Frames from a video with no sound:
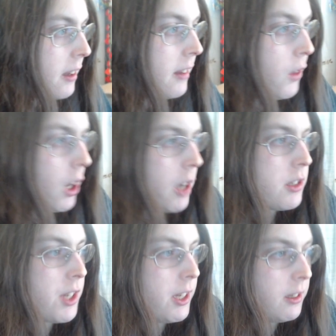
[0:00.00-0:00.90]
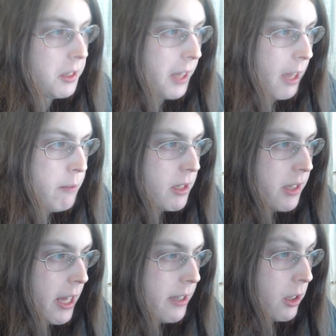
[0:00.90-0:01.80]
The unsealed indictment
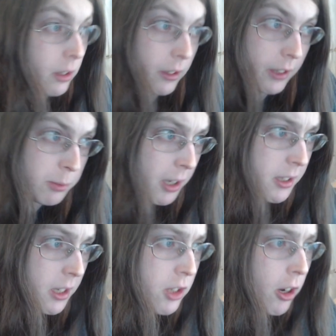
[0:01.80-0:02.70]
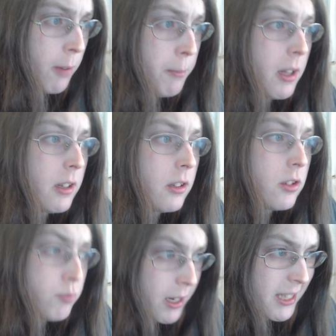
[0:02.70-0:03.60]
states that during his
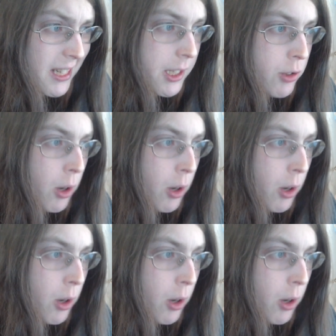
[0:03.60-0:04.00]
presidency,